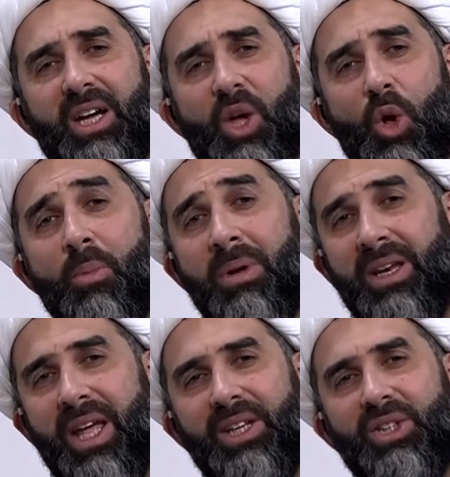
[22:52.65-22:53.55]
human
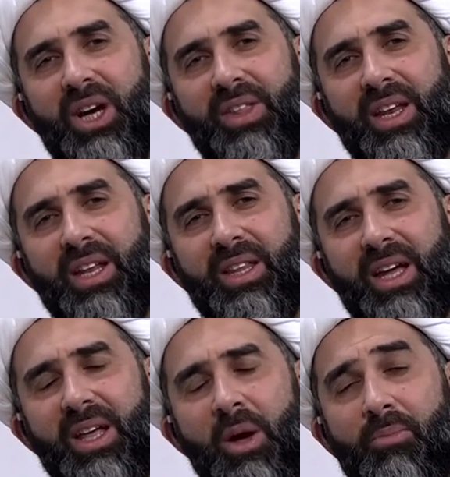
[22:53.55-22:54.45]
nature, that,
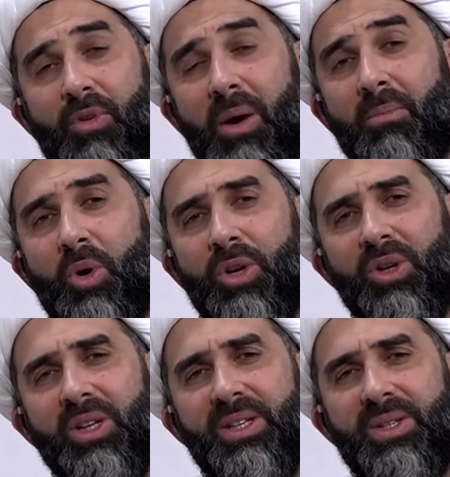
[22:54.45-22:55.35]
that primordial
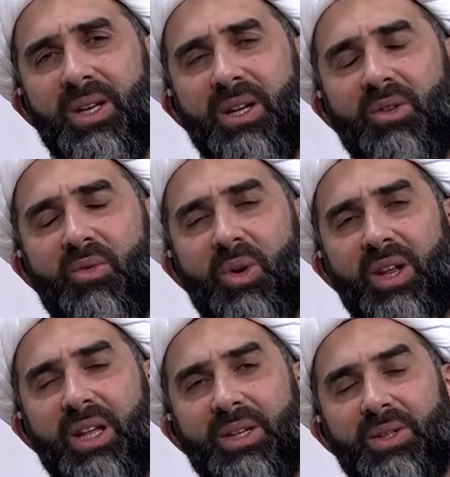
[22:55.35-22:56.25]
instinct of what it
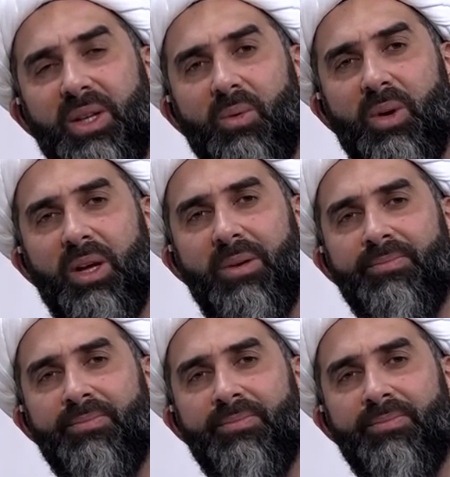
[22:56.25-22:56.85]
is that we